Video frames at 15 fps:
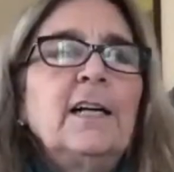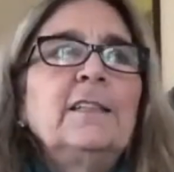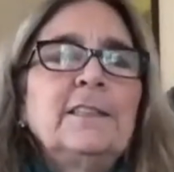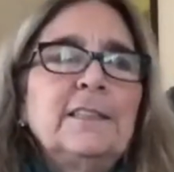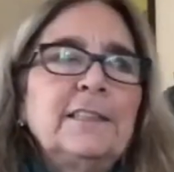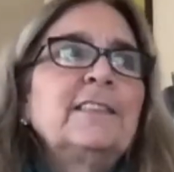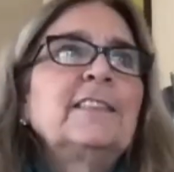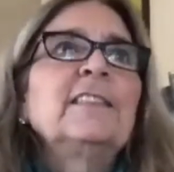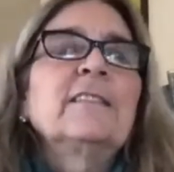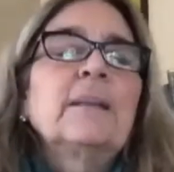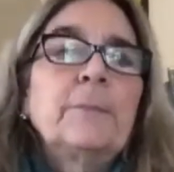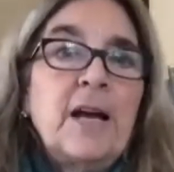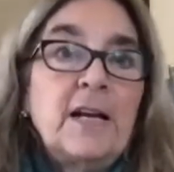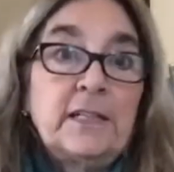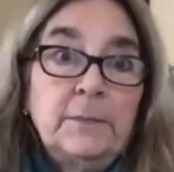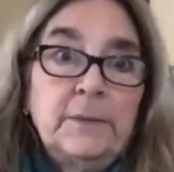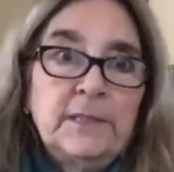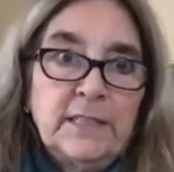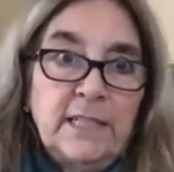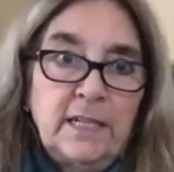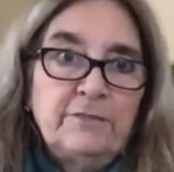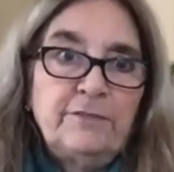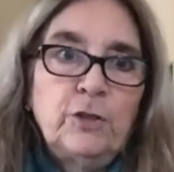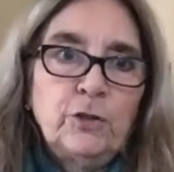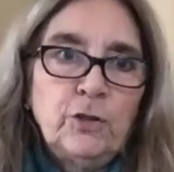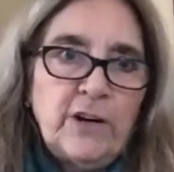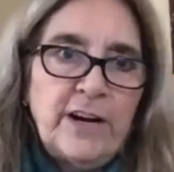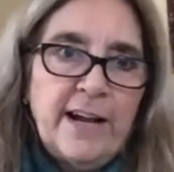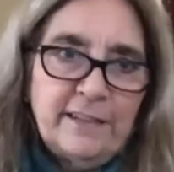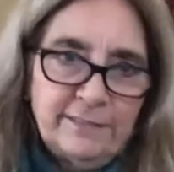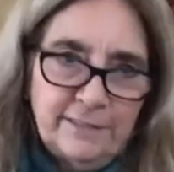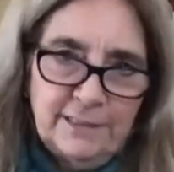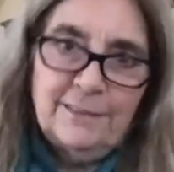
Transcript: since I'm not gonna be able to get it photographed,